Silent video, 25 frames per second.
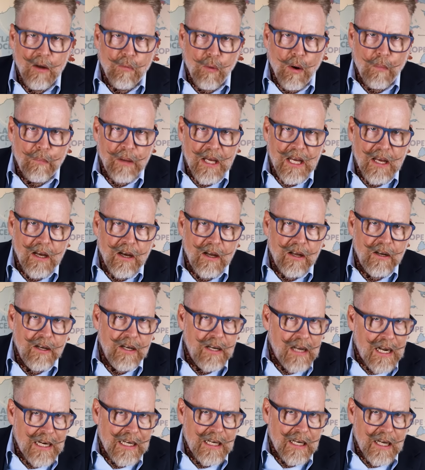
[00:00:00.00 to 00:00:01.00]
It will be a
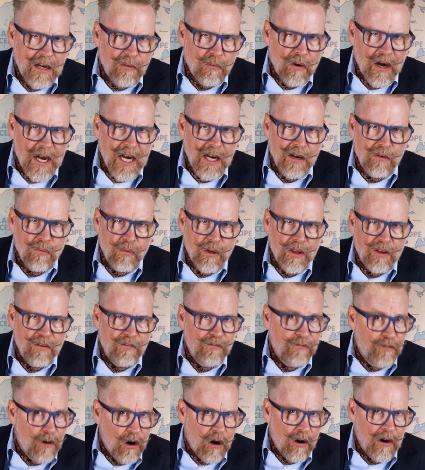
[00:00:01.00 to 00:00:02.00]
nightly raid with
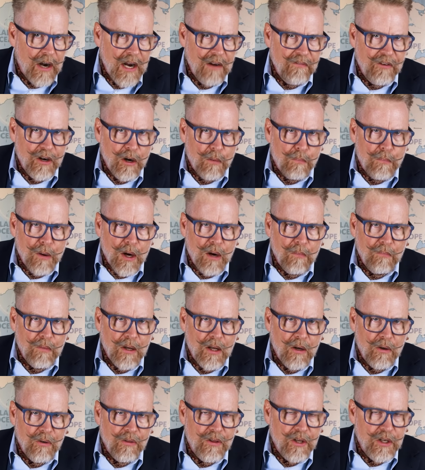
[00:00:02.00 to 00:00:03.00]
a far heavier bomb
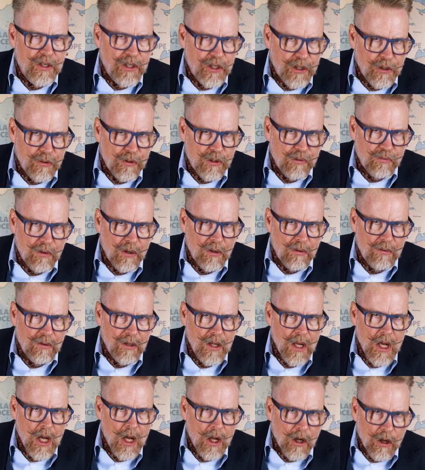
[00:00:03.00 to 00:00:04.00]
load than usual.